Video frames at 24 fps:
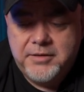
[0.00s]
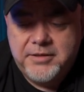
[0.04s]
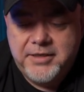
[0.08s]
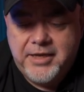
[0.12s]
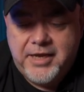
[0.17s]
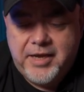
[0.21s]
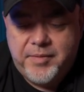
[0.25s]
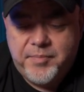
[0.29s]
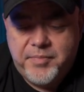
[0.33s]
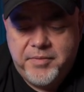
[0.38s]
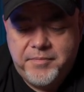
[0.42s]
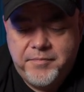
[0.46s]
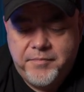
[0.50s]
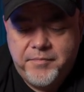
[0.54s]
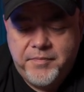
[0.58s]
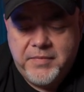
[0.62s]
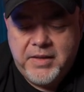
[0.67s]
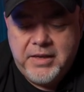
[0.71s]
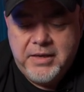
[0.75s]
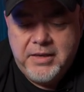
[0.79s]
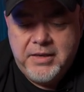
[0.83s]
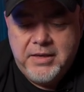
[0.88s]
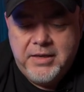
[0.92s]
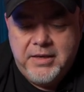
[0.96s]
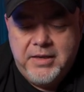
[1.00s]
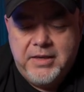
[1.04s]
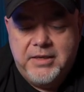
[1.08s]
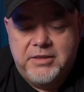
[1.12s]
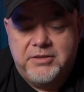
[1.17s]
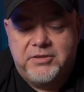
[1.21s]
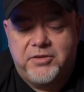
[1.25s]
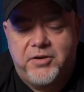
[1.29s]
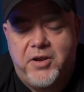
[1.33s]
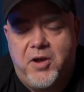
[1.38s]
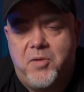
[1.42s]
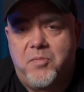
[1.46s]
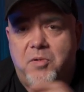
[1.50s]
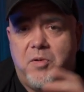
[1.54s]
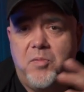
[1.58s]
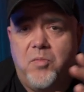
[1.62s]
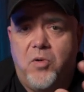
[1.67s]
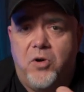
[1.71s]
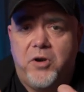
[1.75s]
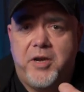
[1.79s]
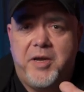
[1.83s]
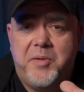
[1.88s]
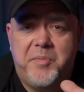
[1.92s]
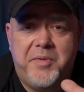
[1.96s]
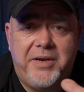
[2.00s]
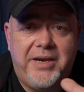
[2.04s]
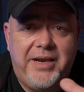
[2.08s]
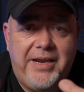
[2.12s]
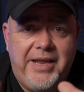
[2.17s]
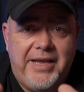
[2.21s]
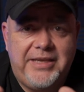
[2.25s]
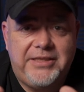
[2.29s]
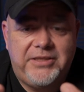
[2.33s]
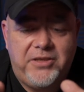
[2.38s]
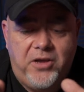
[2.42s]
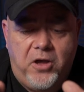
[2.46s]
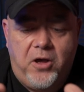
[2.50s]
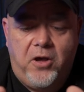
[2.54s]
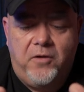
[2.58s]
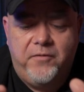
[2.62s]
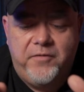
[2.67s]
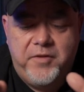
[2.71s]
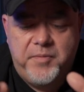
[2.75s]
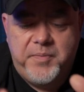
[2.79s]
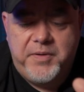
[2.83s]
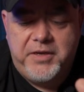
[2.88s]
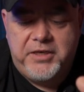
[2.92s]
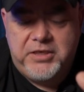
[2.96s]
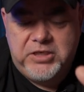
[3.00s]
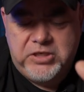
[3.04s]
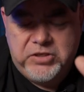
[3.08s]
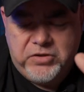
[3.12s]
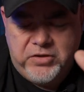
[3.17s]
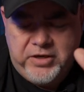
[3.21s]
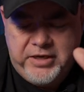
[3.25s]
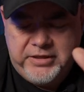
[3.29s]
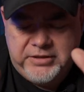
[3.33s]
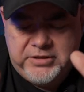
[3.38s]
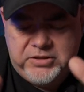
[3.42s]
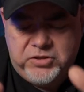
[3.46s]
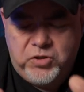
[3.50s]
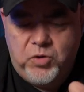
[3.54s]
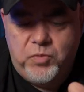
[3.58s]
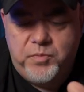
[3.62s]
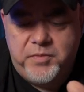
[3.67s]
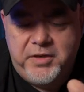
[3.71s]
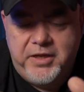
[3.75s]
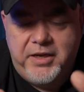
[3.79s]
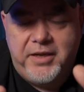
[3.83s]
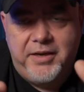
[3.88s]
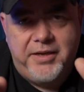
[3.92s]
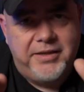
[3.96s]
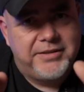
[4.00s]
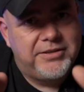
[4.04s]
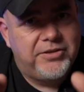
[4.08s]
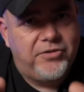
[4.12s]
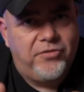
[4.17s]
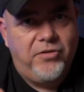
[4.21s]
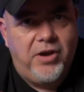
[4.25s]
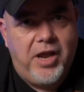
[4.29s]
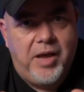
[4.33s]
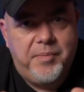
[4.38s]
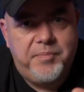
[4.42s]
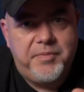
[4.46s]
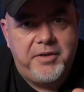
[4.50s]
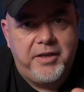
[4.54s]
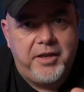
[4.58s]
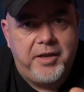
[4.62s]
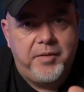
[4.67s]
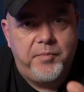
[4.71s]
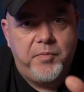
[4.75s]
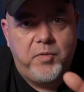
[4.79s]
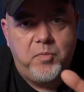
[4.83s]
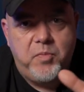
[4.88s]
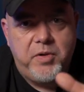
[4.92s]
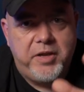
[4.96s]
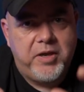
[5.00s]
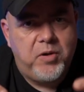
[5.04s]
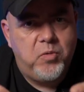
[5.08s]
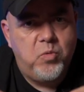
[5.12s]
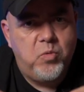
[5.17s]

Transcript: Tap. So now we're working with less of the picture, it's zoomed in, it's cropped in, but we